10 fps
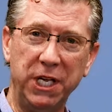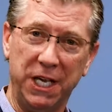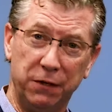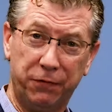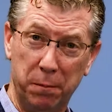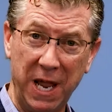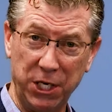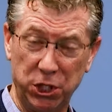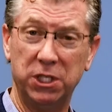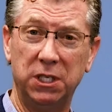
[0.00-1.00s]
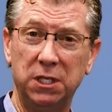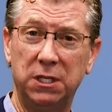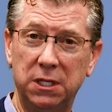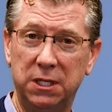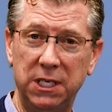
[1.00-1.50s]
the information
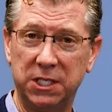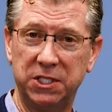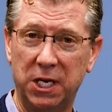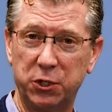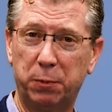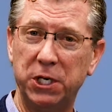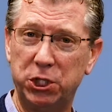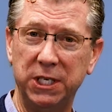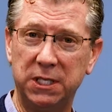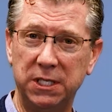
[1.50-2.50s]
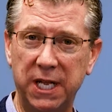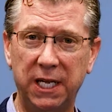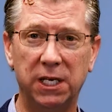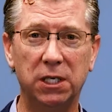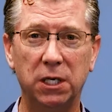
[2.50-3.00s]
in the Excel spreadsheet, the
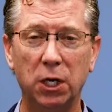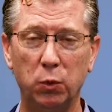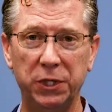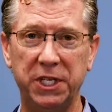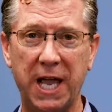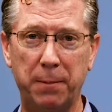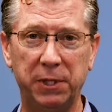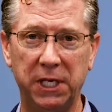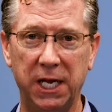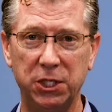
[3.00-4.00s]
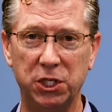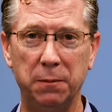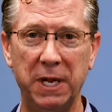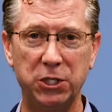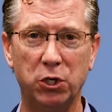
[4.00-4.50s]
data, with the application
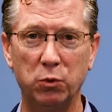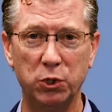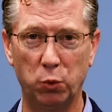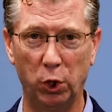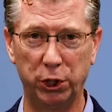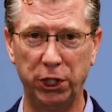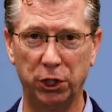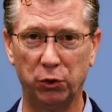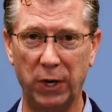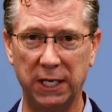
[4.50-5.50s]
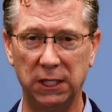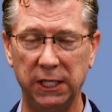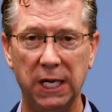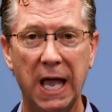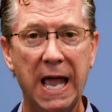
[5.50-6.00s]
to make sure it was working correctly.